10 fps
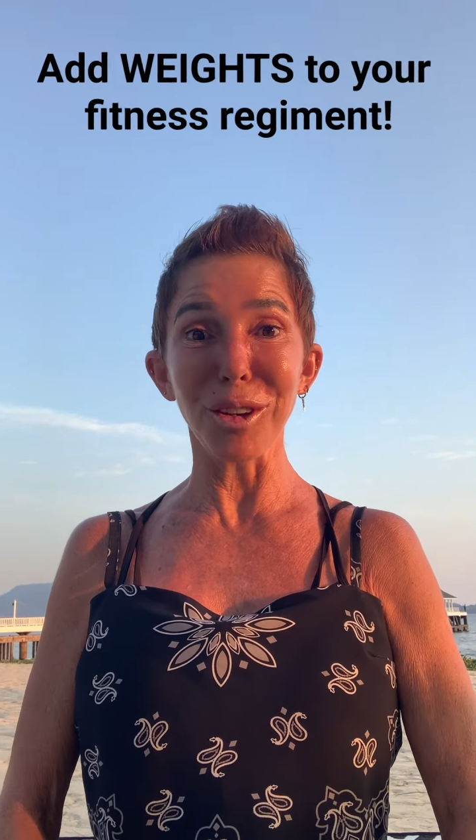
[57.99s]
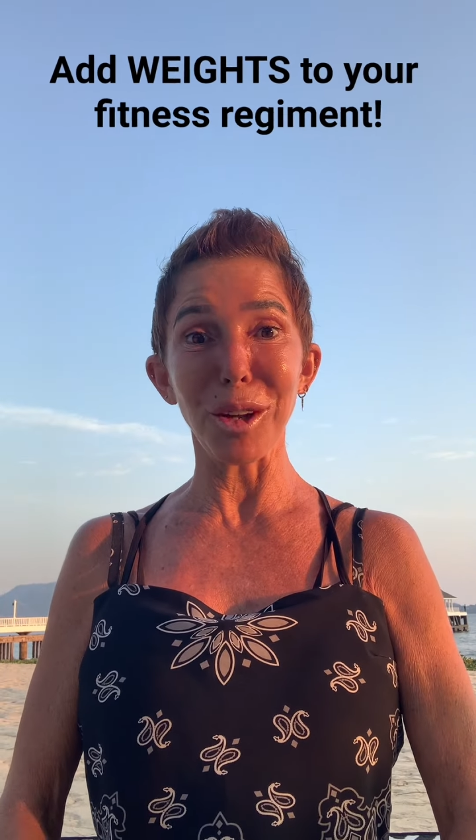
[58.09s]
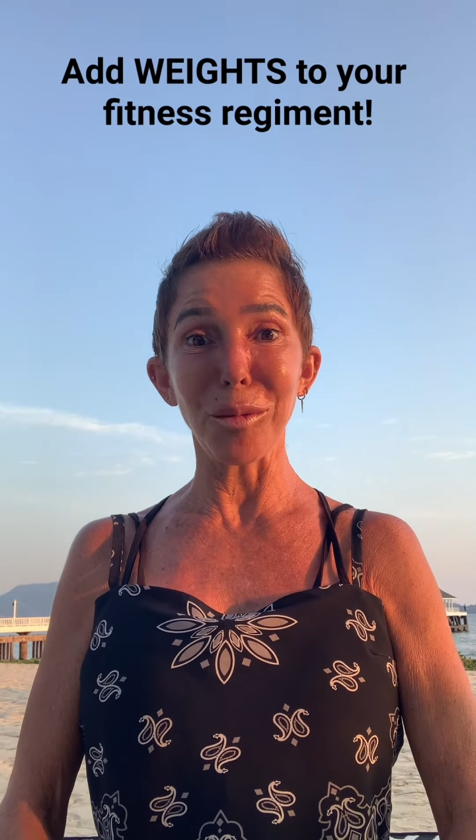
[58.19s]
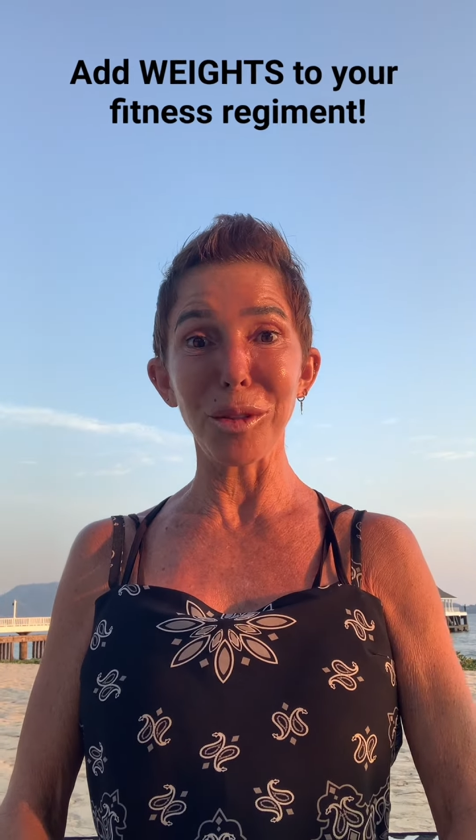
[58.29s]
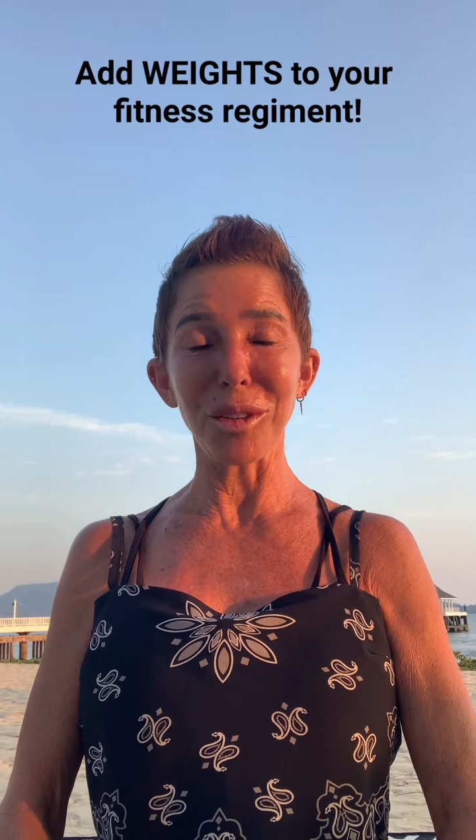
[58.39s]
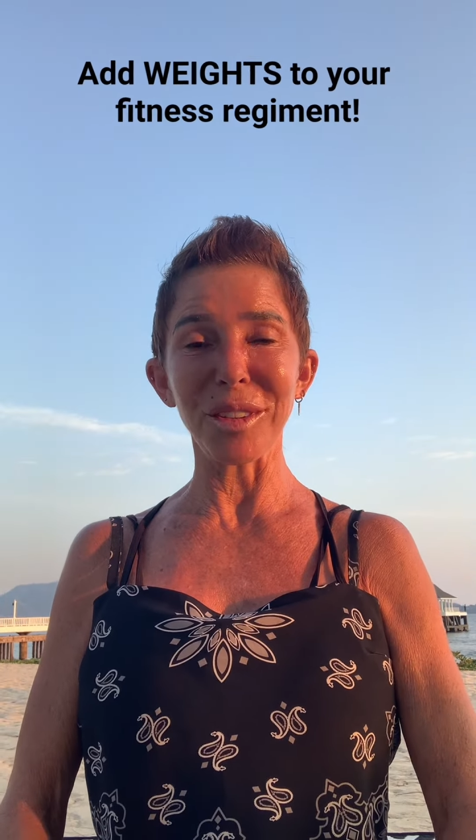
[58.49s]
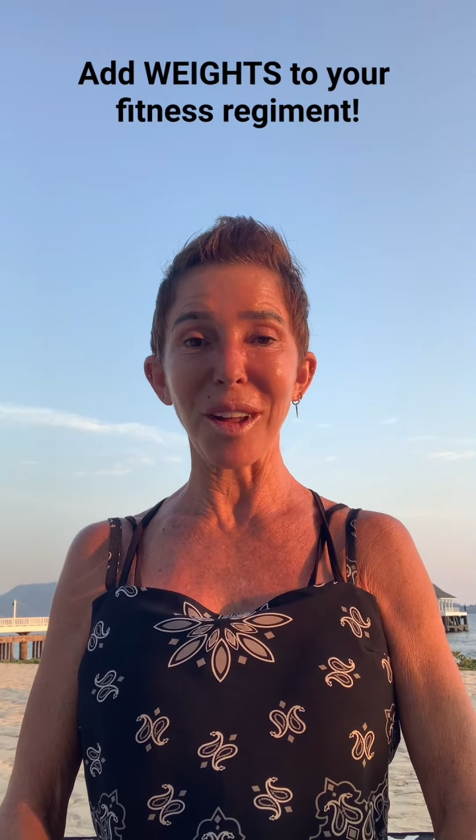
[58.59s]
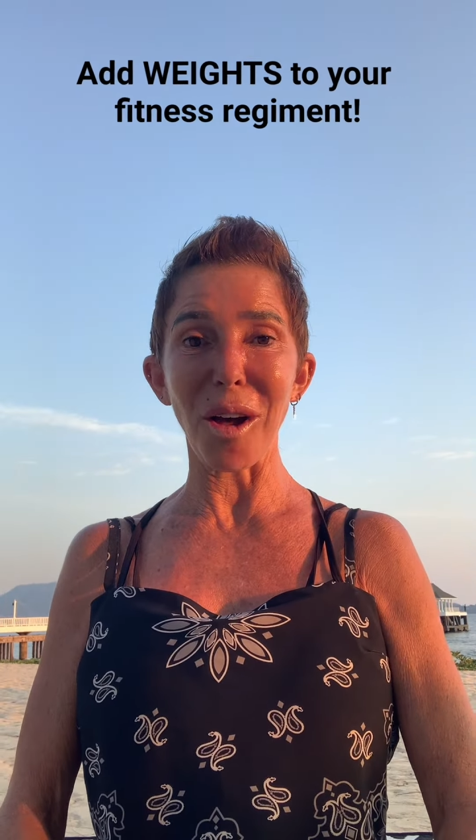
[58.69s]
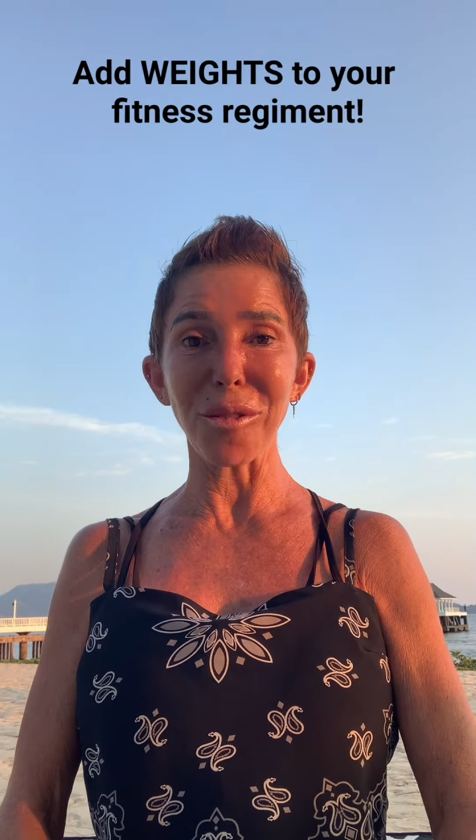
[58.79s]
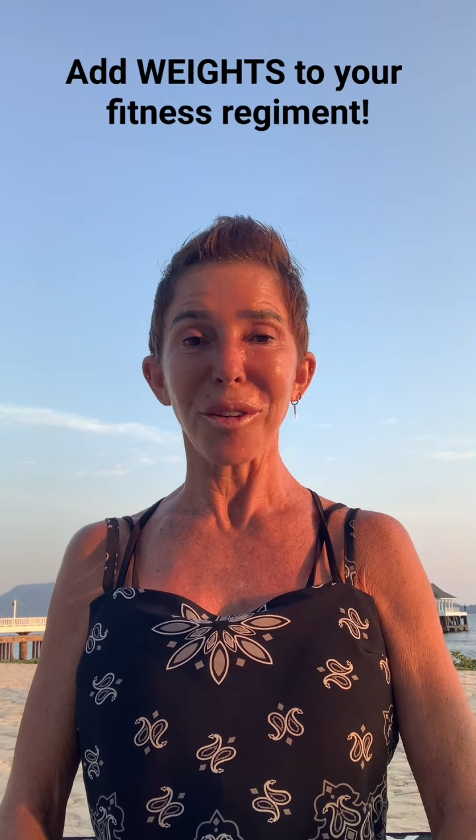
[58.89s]
good with
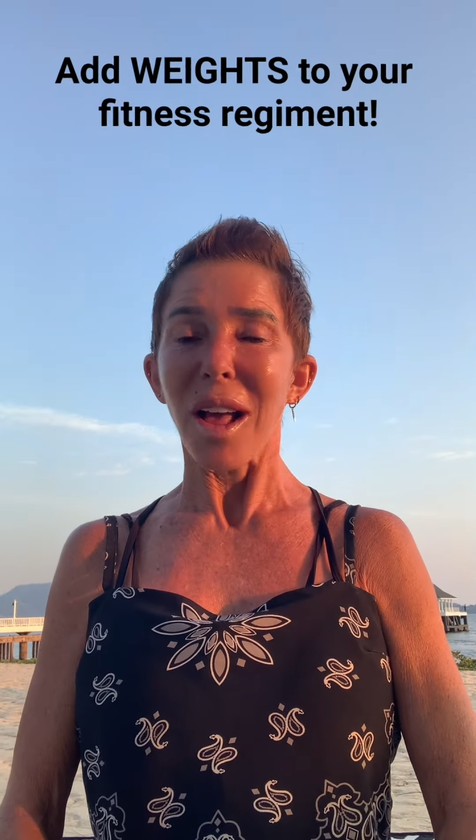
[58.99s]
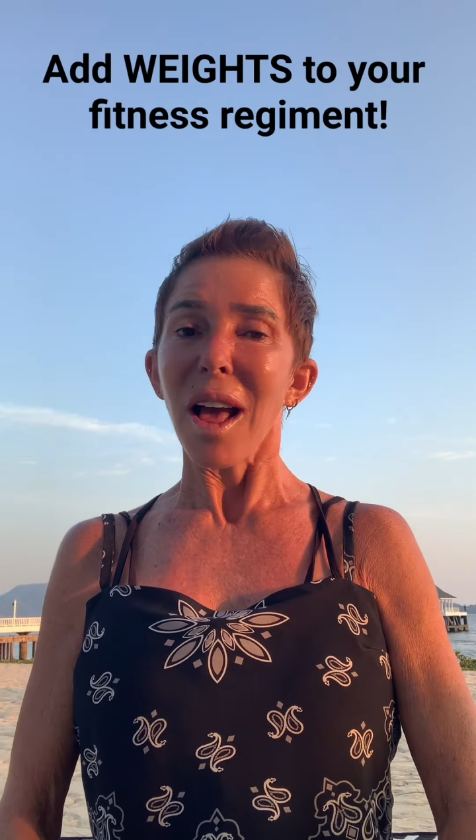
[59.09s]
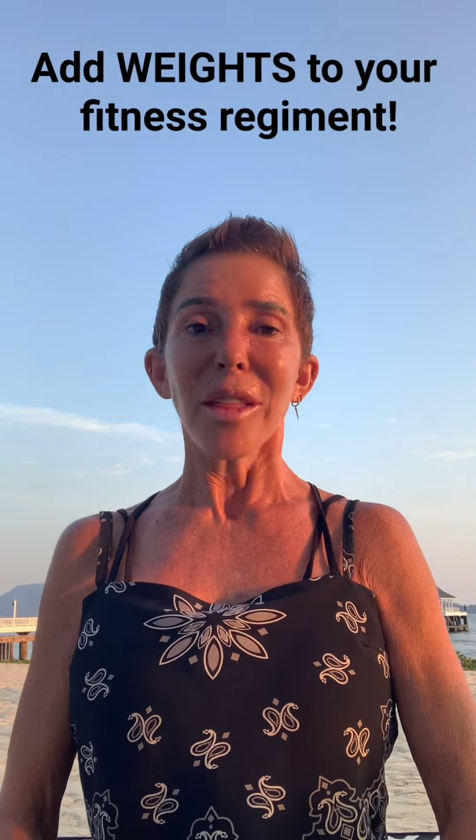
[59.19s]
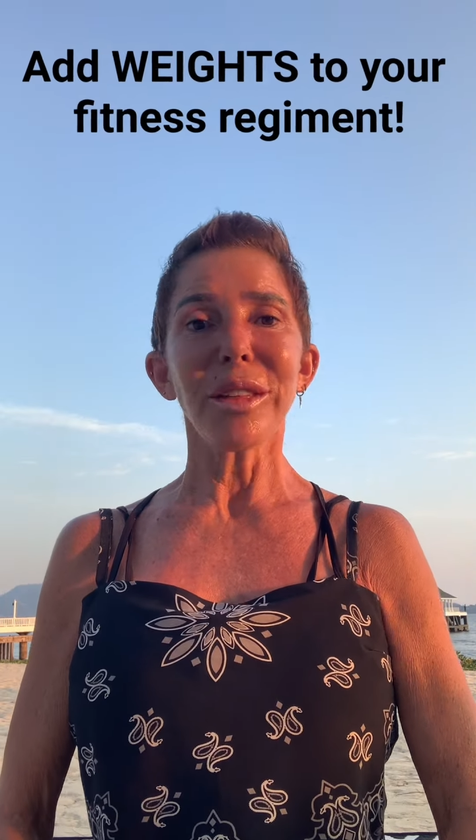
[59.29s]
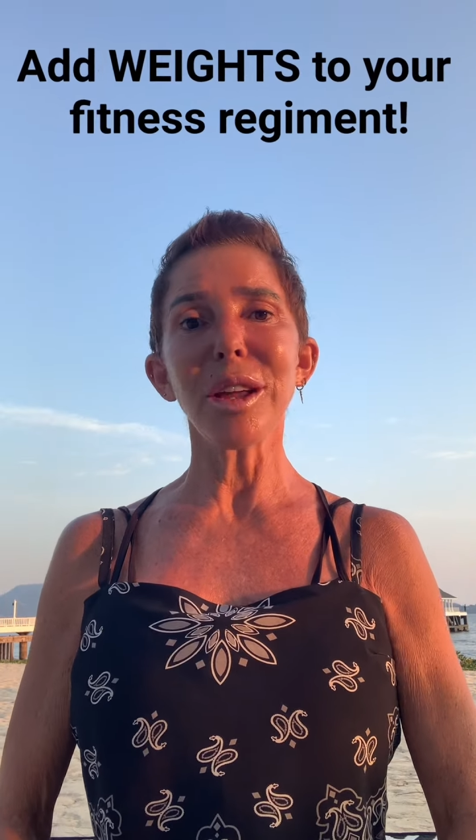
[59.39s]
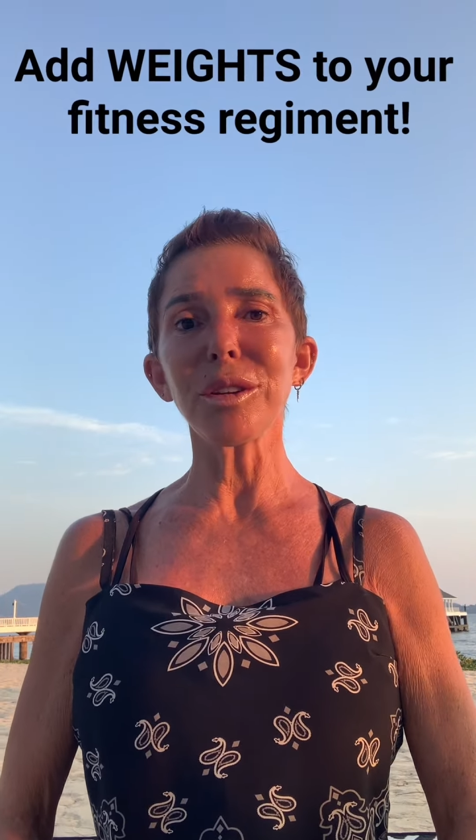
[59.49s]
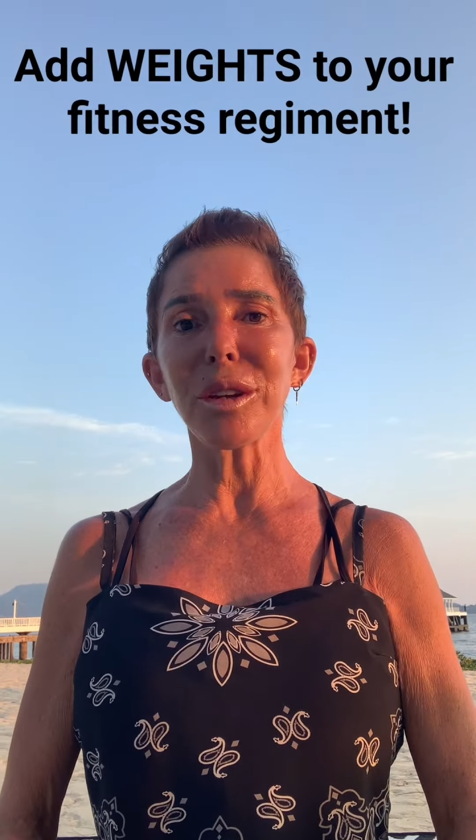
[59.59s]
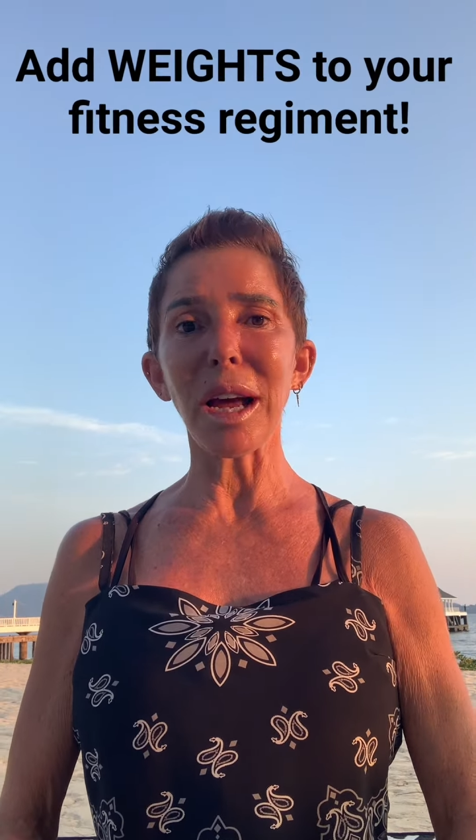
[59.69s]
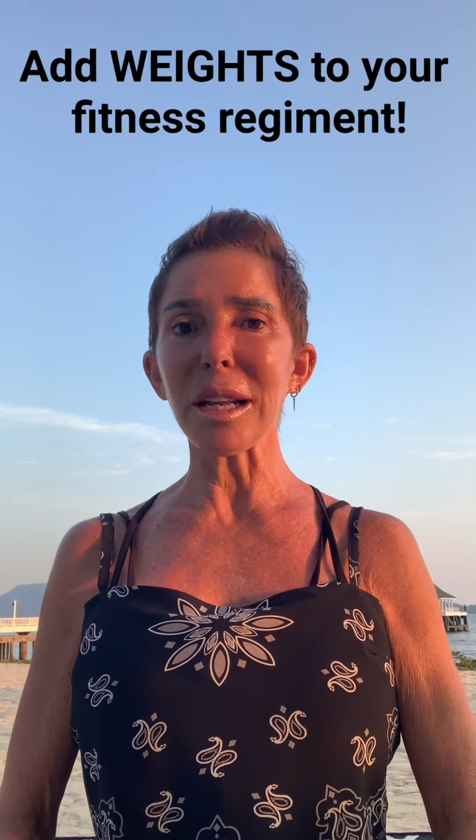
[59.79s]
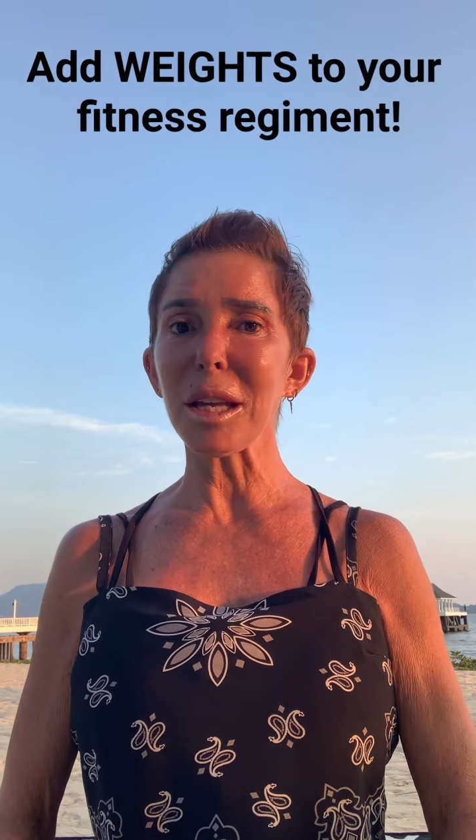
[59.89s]
yourself, then you got to